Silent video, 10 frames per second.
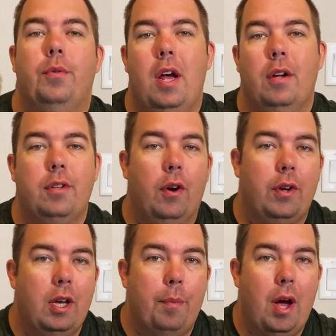now
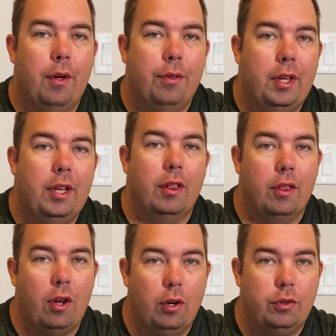talking about the
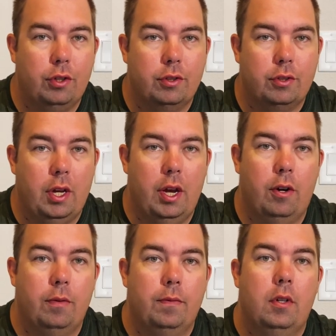larger
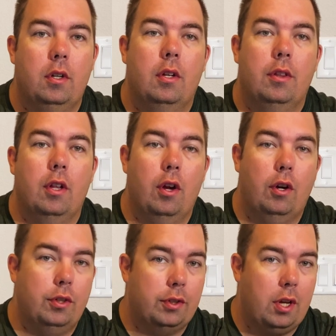scale, the
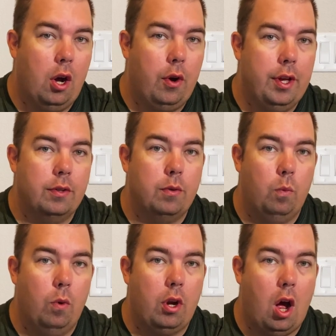larger scale is
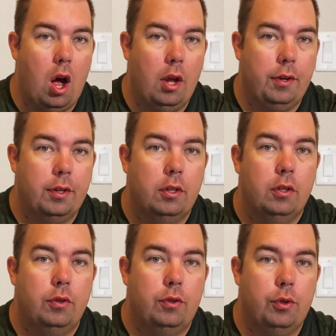one ot
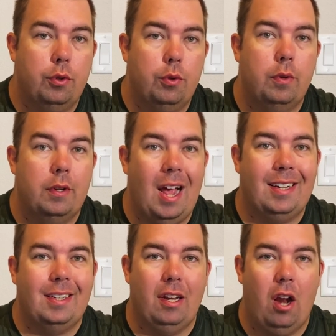to
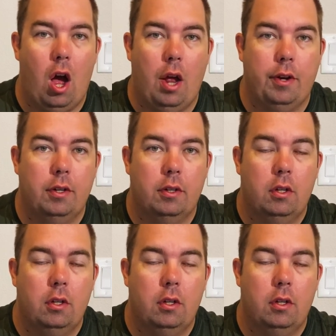19 ot,